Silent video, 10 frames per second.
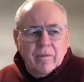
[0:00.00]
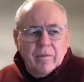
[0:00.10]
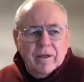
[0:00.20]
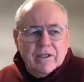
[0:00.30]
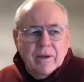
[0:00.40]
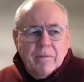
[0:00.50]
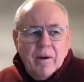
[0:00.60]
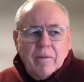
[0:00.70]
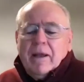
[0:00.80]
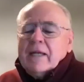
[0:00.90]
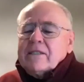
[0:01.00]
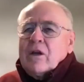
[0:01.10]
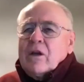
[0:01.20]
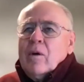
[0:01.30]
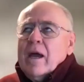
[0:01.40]
we ship our
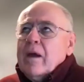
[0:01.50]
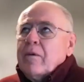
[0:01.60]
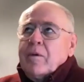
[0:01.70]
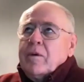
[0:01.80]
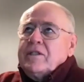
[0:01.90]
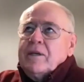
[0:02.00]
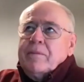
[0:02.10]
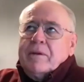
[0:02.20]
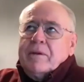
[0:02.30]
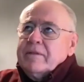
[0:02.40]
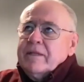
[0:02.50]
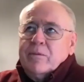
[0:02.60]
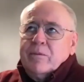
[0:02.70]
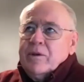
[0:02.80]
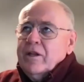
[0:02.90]
plastic away, whether we ship
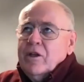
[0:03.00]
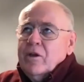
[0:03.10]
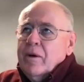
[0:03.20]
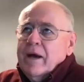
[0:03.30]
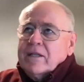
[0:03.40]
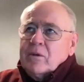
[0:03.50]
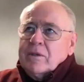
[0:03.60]
it within the U.S.